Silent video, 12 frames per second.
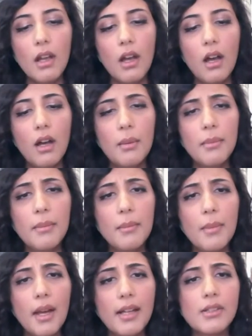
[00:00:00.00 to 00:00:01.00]

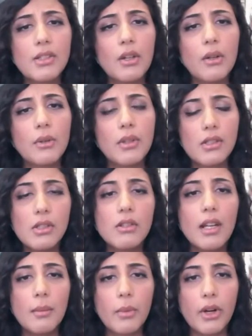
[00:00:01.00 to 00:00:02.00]
And so the suit
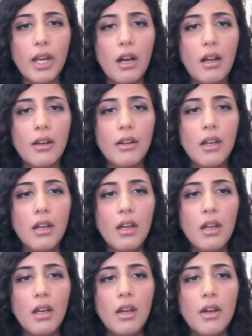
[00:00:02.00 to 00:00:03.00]
that I'm working on
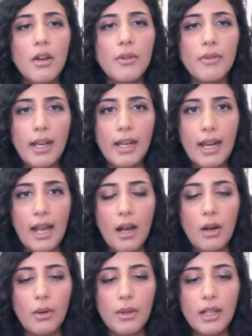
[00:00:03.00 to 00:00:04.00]
right
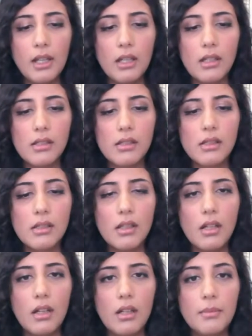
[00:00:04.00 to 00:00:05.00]
now is
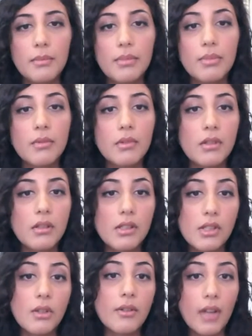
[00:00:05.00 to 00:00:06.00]
the
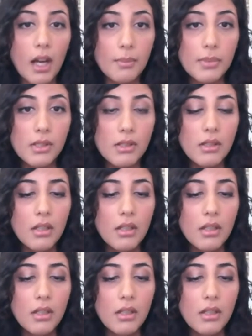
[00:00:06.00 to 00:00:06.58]
suit of cups.